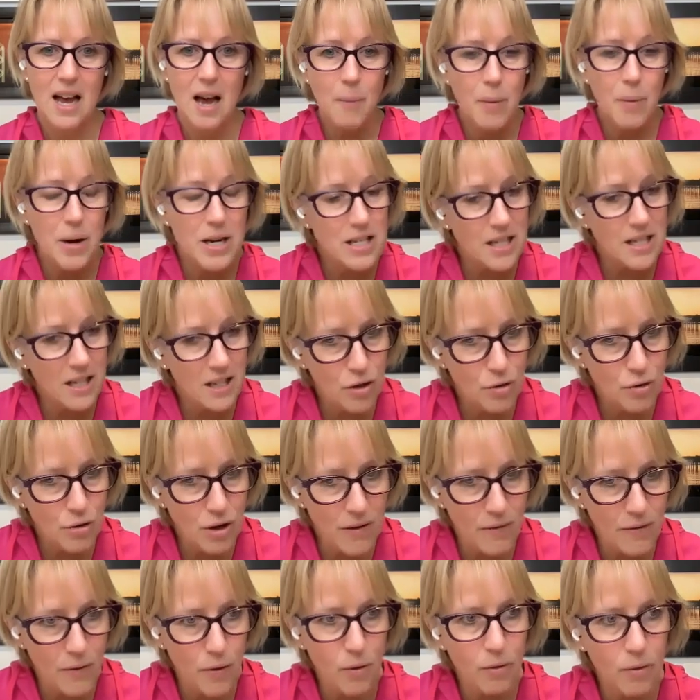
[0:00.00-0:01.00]
We did
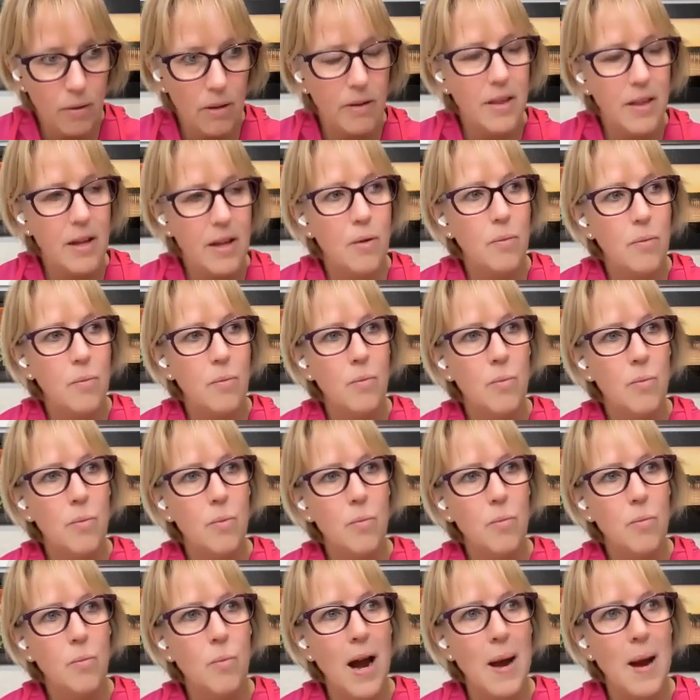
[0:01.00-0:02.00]
travel there
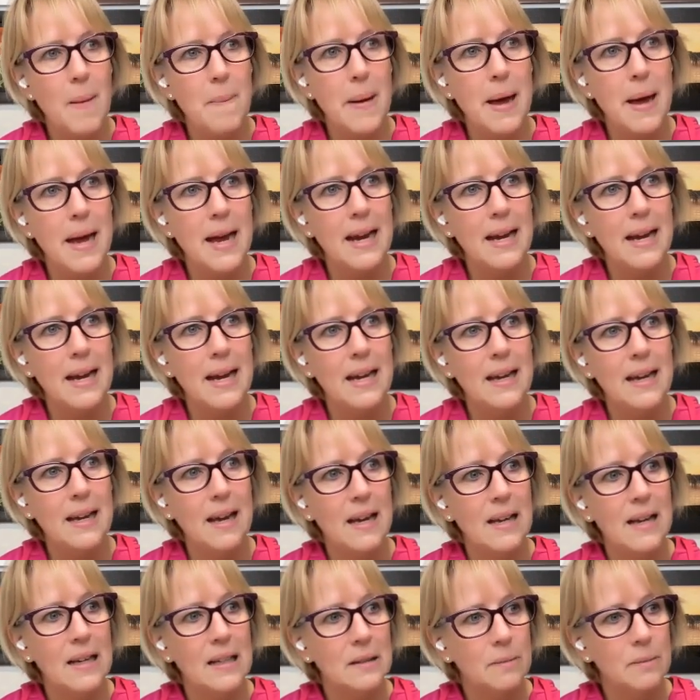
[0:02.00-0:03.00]
way back.
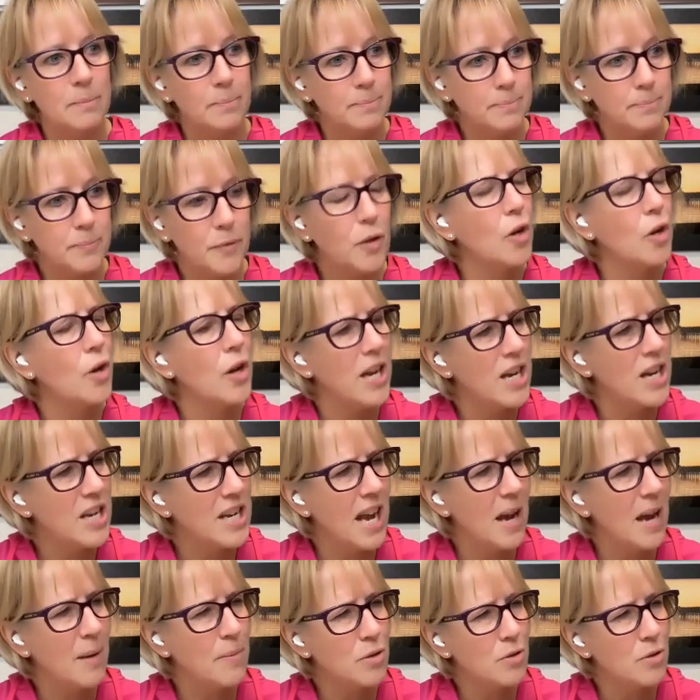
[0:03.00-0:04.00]
Oh no, he
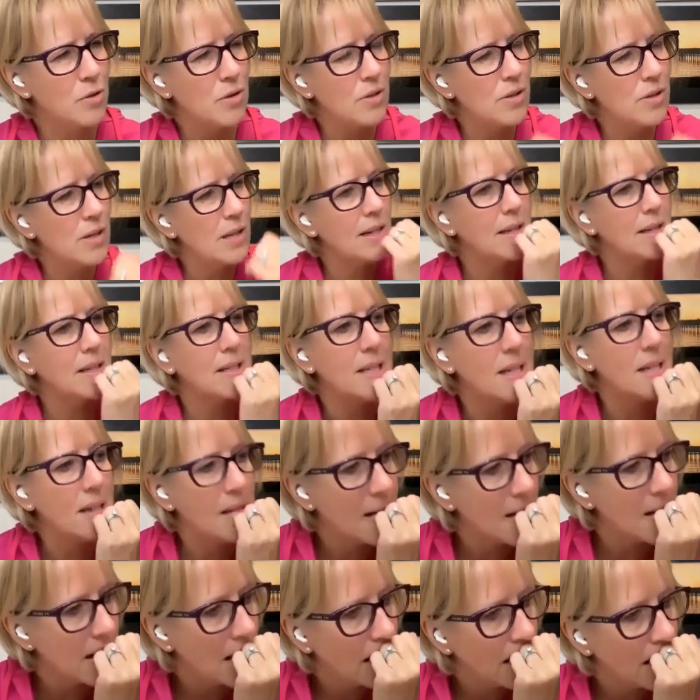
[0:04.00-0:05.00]
came to New Zealand, didn't
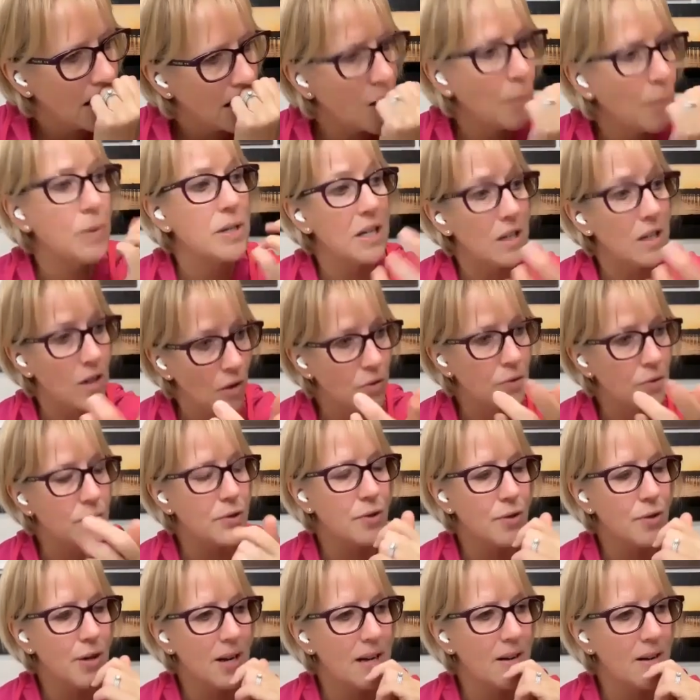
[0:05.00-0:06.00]
he? No, we did go to
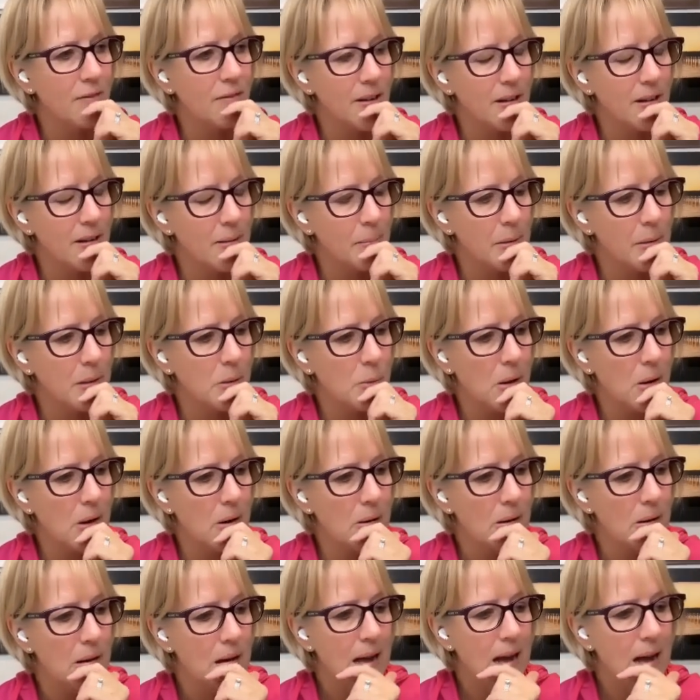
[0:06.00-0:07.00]
Australia for him as well.